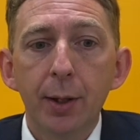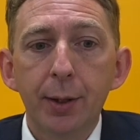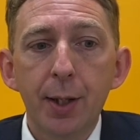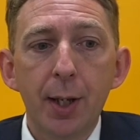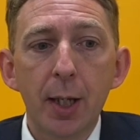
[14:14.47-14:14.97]

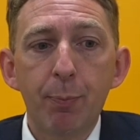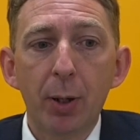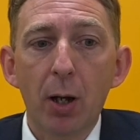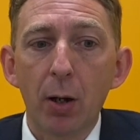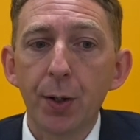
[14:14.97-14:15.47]
This is
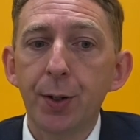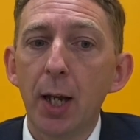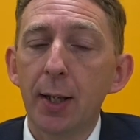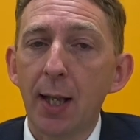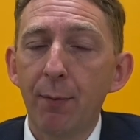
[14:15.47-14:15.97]
because
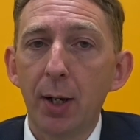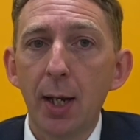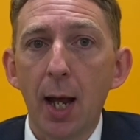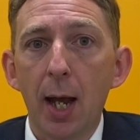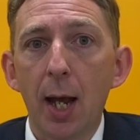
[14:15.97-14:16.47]
Year 7
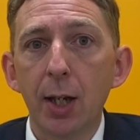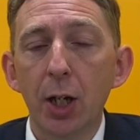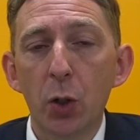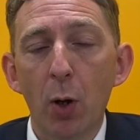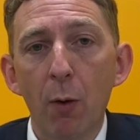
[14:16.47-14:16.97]
and
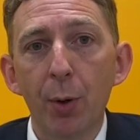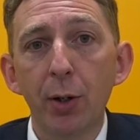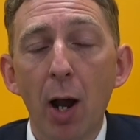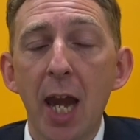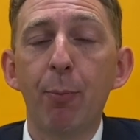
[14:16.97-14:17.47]
Year 12 were
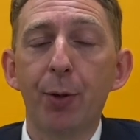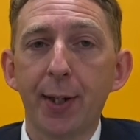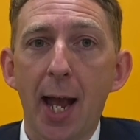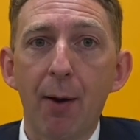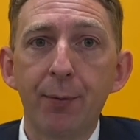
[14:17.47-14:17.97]
not able
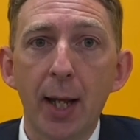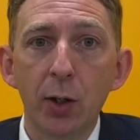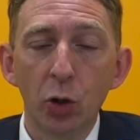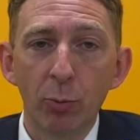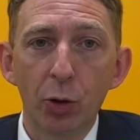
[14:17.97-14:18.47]
to have their
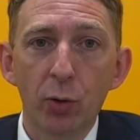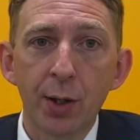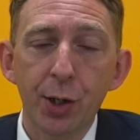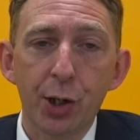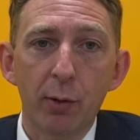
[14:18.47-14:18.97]
normal
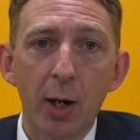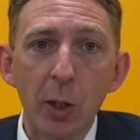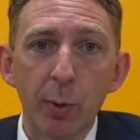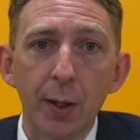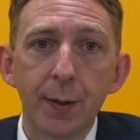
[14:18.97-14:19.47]
transition
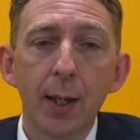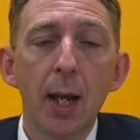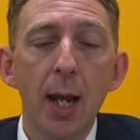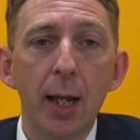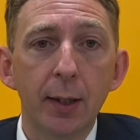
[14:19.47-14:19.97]
arrangements
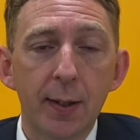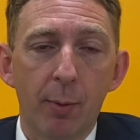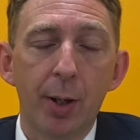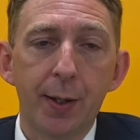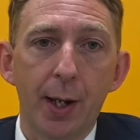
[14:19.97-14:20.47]
in the
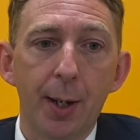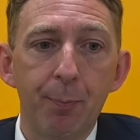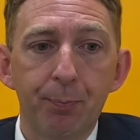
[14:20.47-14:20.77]
summer term.